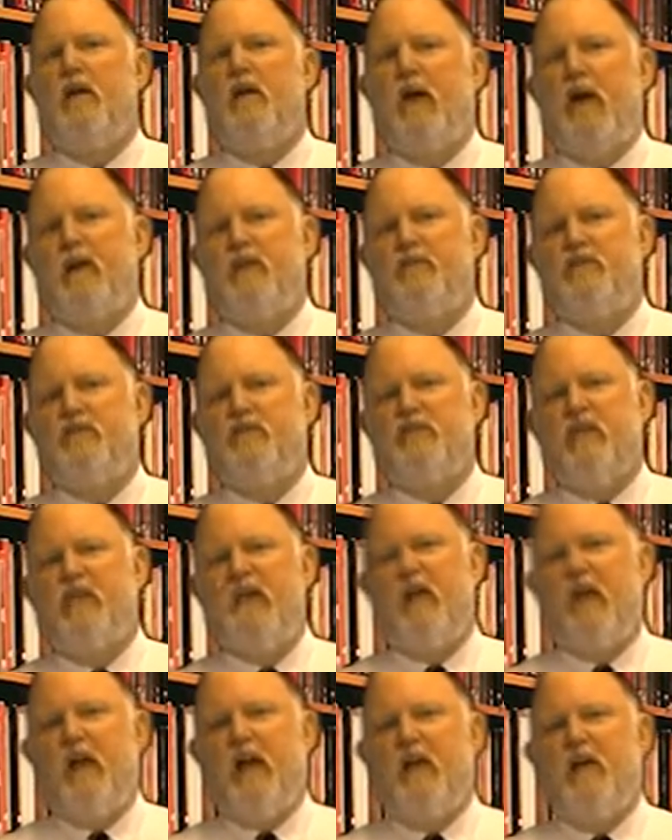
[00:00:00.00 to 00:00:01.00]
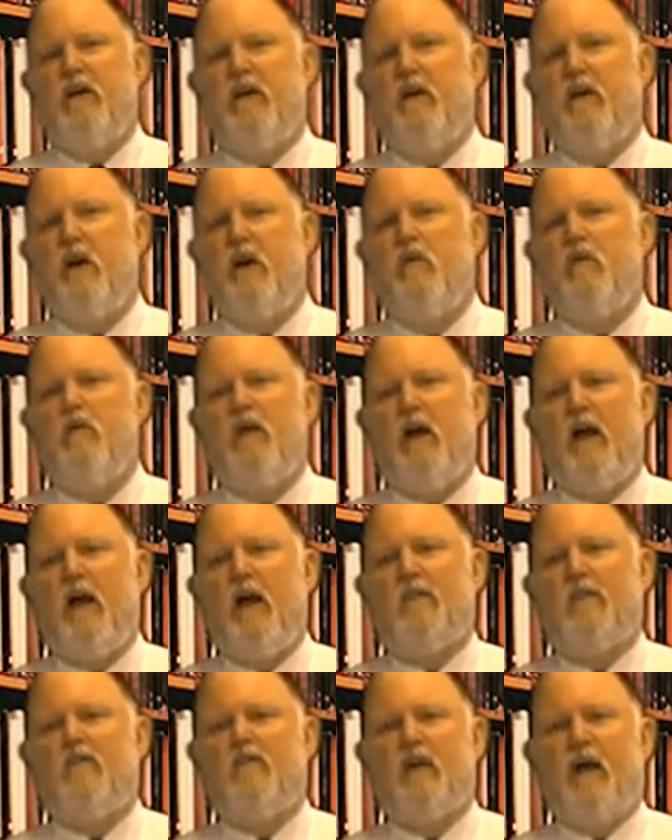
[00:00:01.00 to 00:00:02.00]
have seen a Coke
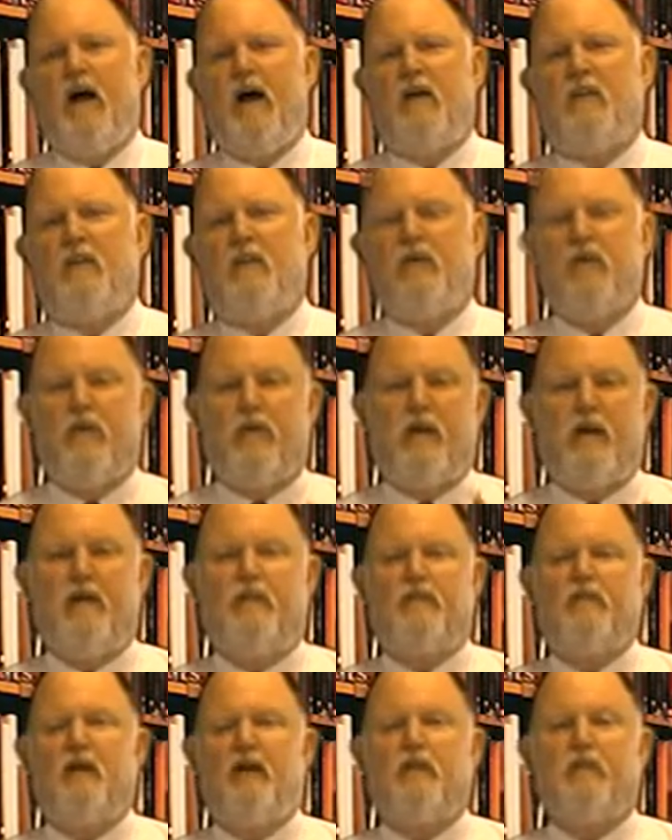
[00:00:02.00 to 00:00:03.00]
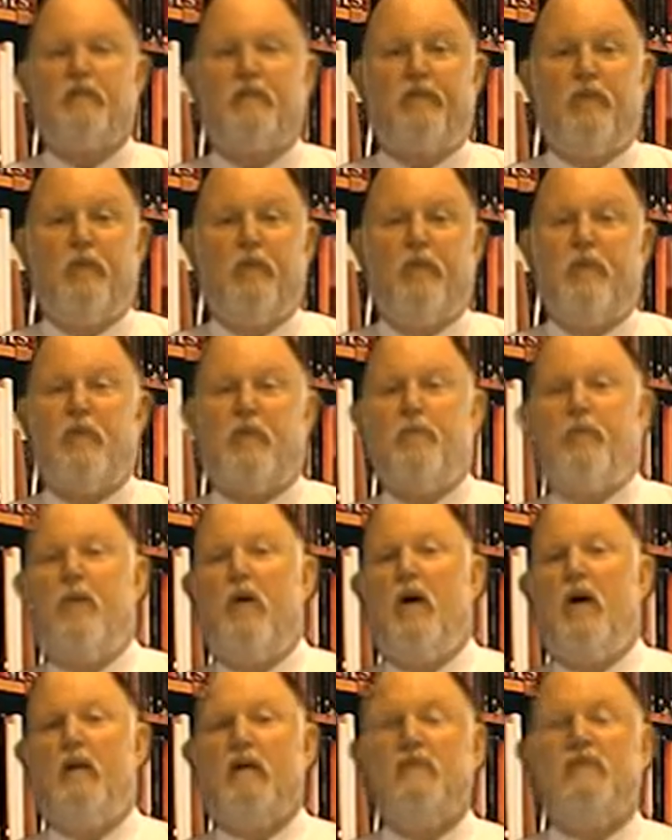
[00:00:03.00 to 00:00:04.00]
advertisement or an advertisement for one of their
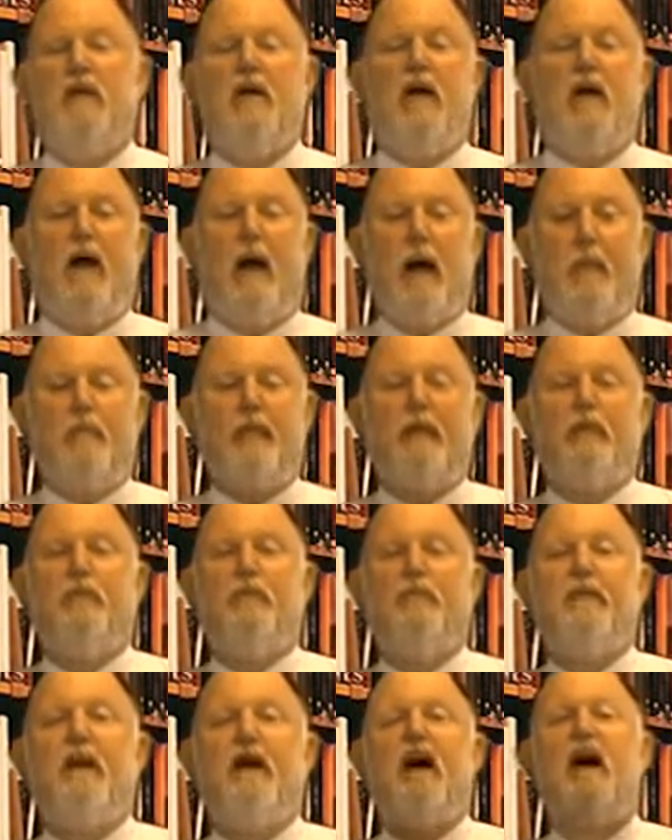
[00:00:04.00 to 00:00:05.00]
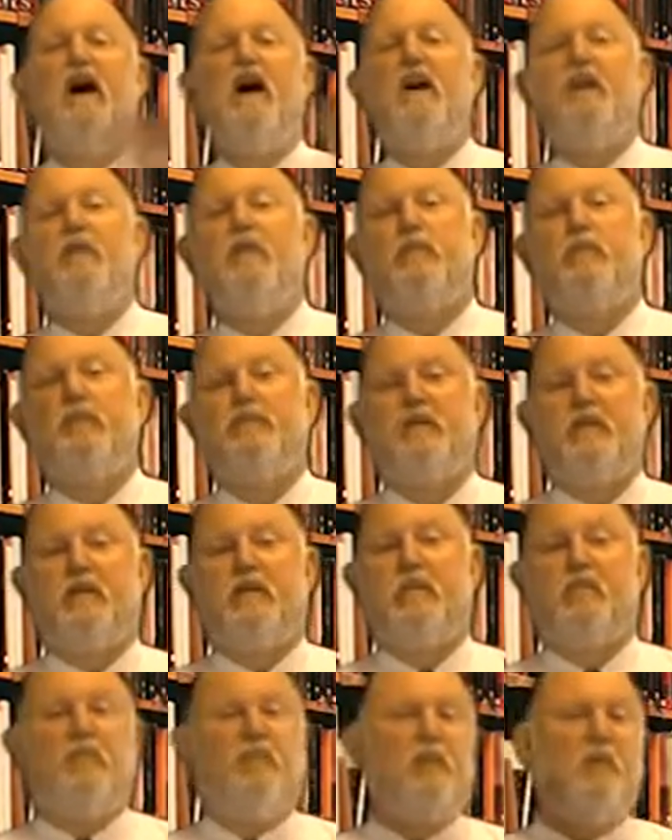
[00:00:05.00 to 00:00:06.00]
products, I bet it would be 100%.